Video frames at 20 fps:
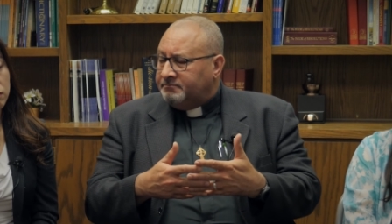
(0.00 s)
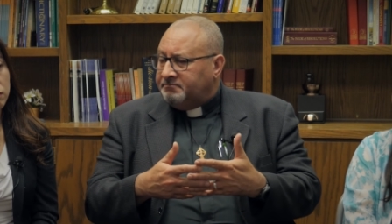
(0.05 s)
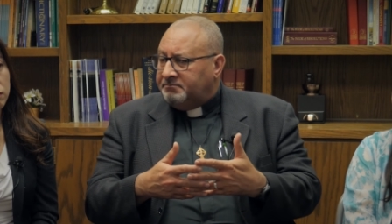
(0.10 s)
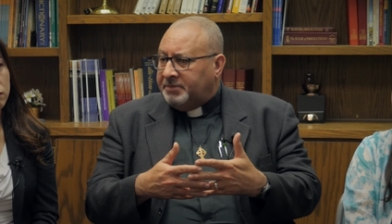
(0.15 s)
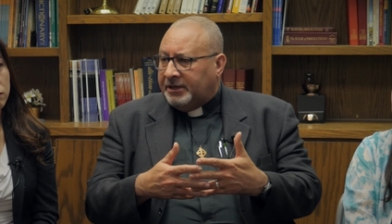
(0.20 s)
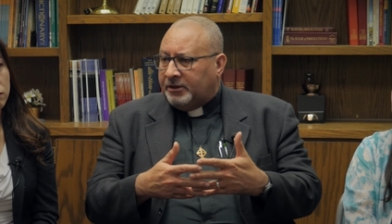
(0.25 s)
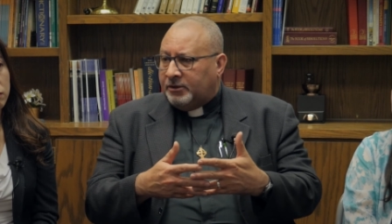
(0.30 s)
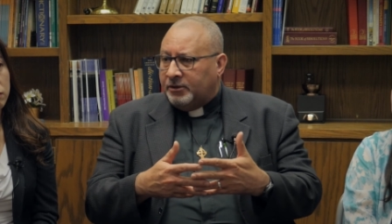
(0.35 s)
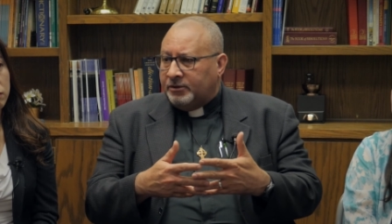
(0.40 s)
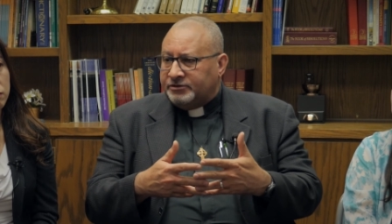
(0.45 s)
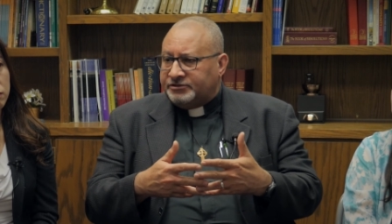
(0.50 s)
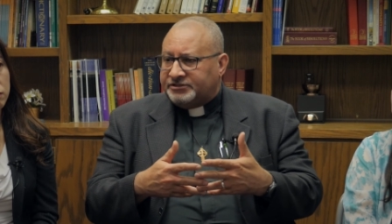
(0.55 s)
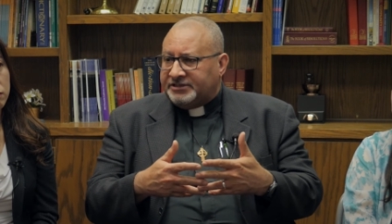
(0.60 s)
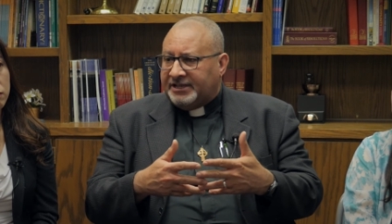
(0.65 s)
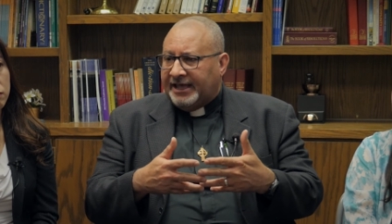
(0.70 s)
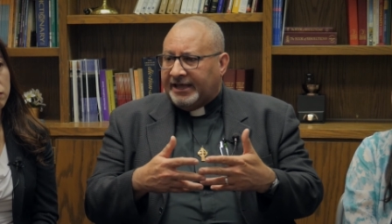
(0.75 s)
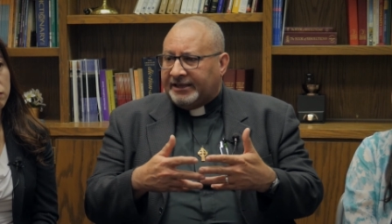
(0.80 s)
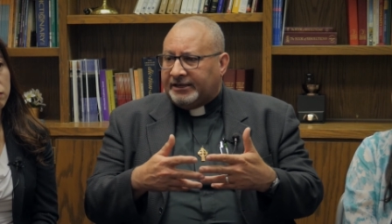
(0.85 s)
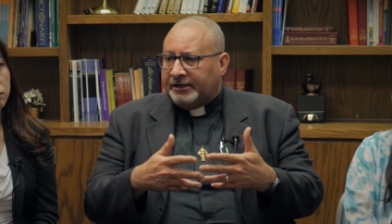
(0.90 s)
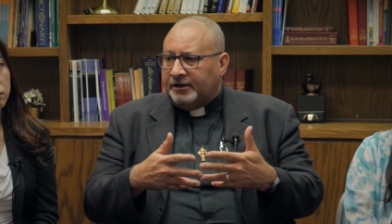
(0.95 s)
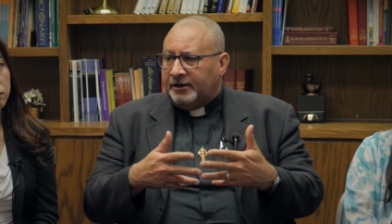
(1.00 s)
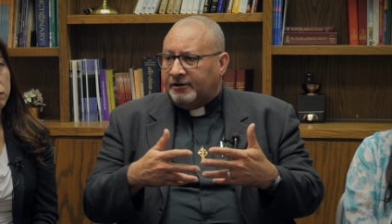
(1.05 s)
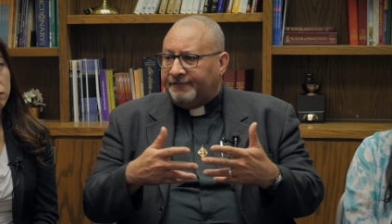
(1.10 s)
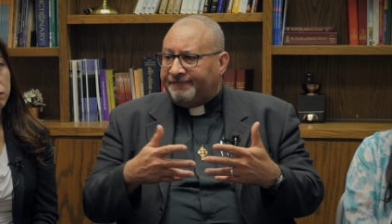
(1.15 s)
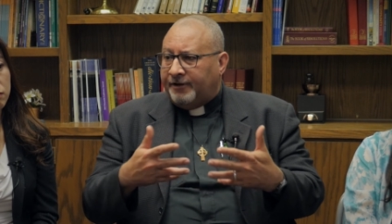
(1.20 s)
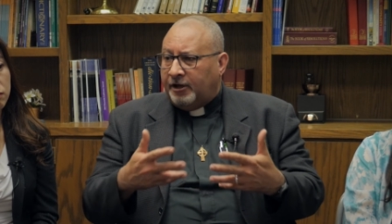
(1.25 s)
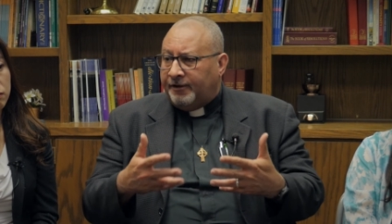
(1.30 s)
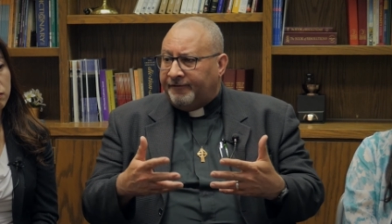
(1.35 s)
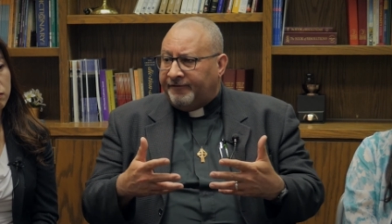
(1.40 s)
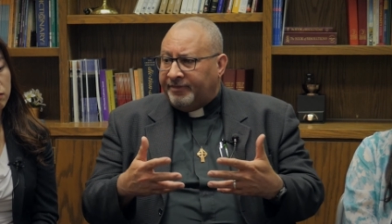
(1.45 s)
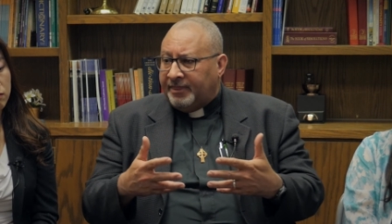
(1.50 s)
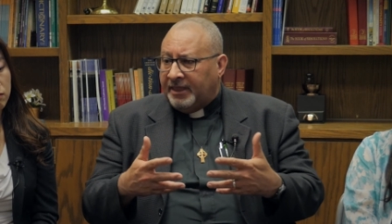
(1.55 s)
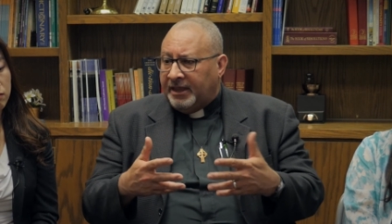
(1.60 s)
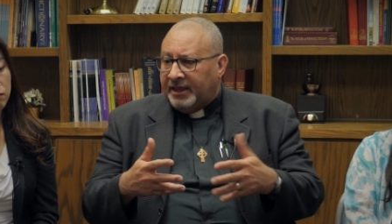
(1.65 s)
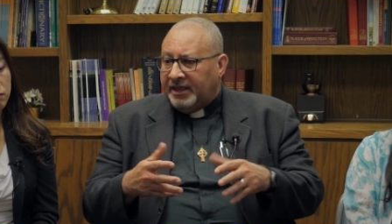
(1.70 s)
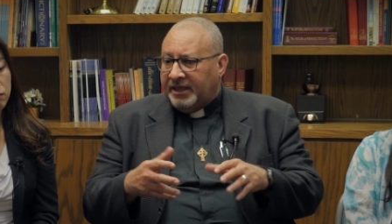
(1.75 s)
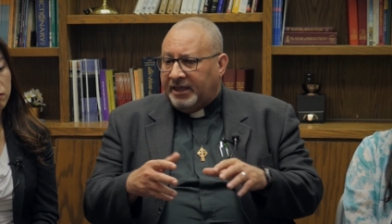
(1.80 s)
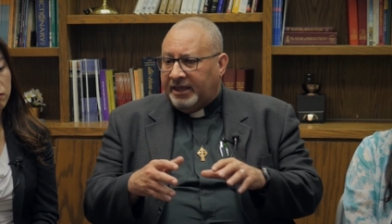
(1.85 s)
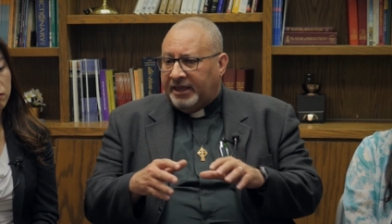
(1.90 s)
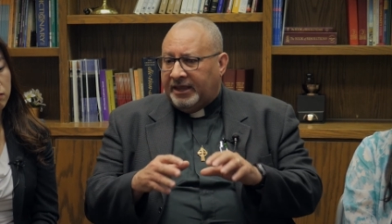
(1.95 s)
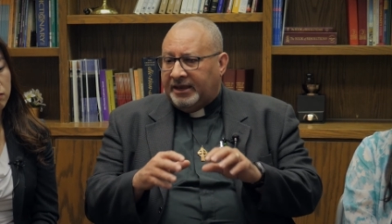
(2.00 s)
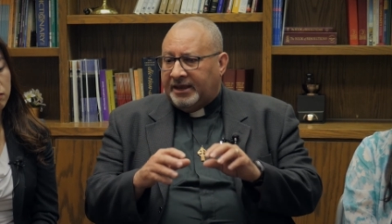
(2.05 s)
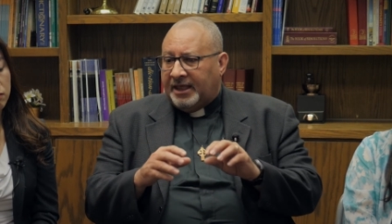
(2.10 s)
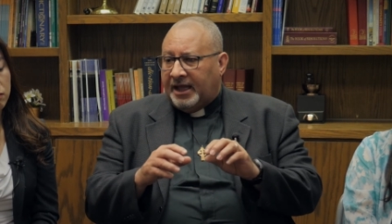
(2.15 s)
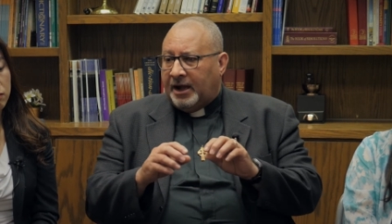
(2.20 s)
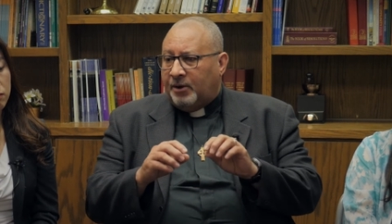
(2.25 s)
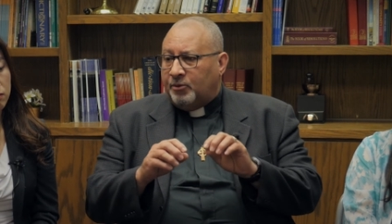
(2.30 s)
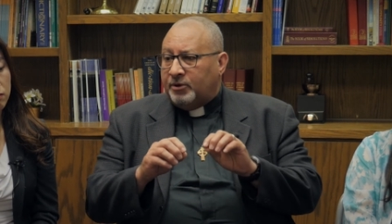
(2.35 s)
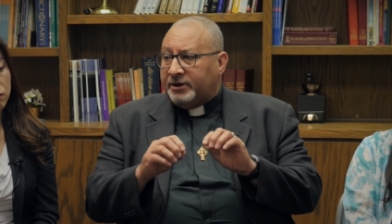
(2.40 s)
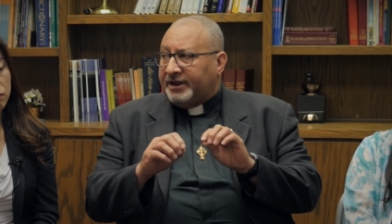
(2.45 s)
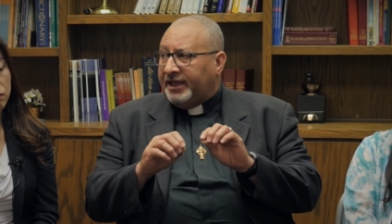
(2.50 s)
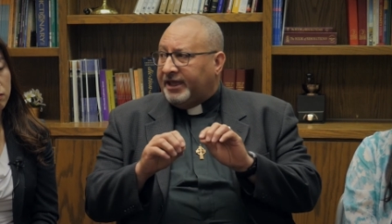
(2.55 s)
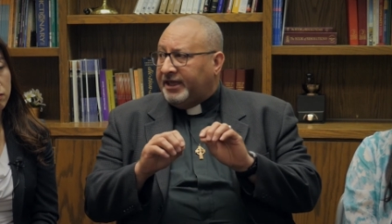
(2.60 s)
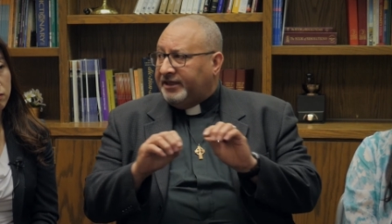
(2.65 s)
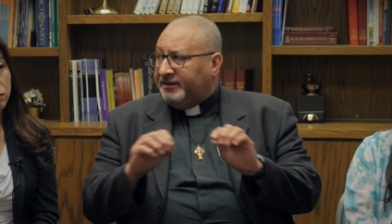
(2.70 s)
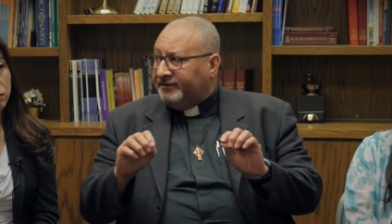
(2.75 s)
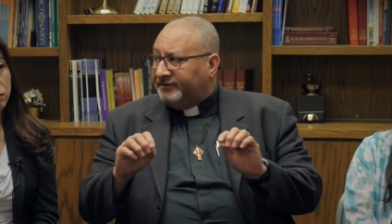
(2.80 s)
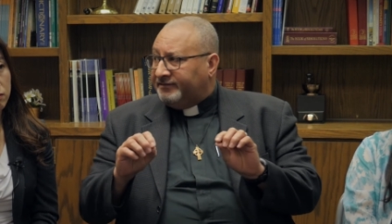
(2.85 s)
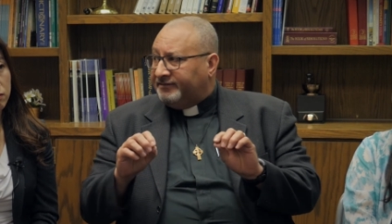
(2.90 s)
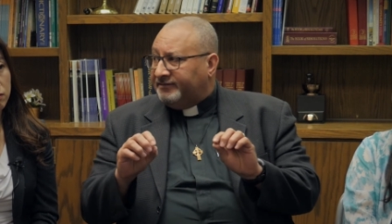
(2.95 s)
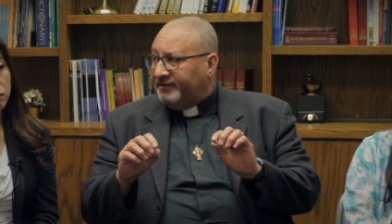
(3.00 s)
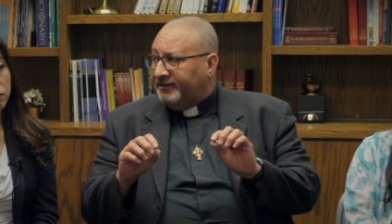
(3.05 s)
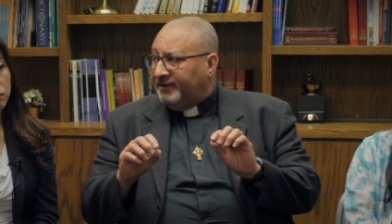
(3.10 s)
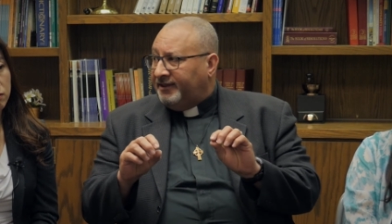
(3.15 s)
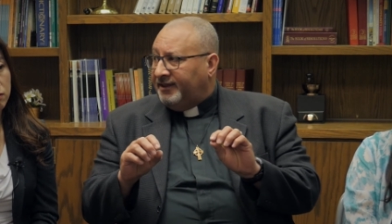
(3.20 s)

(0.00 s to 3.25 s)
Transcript: because God loves us in our ages,